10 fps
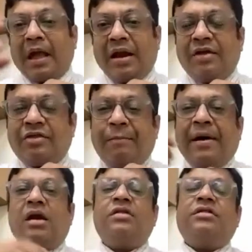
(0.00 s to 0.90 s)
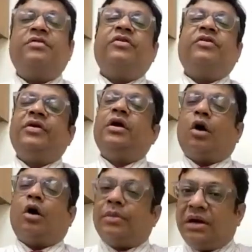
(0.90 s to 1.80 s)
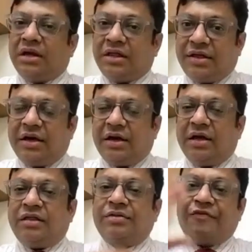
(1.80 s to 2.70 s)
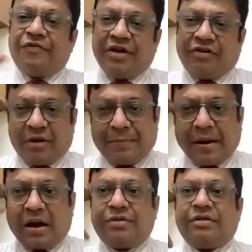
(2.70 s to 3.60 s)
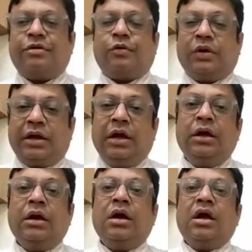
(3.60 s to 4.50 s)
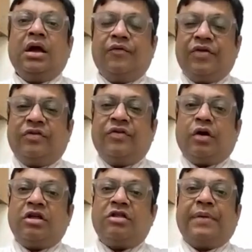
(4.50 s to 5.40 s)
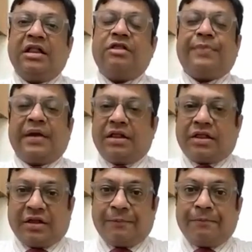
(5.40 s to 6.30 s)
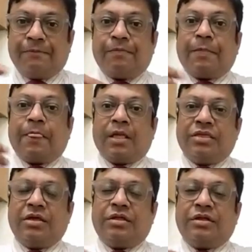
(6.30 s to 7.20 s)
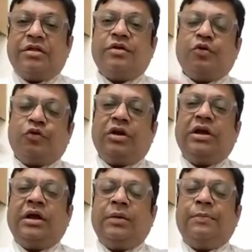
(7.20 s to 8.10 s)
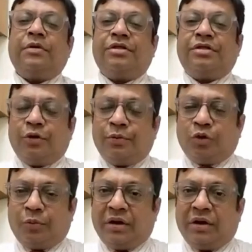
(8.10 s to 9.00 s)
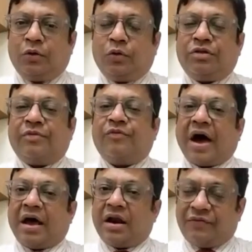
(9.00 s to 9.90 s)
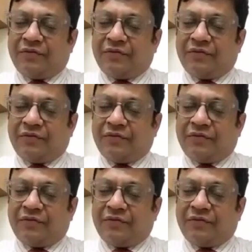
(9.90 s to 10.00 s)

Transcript: Another paralysis which we commonly see is facial paralysis only, which we call as Bell's palsy. This is usually presumed to be due to some viral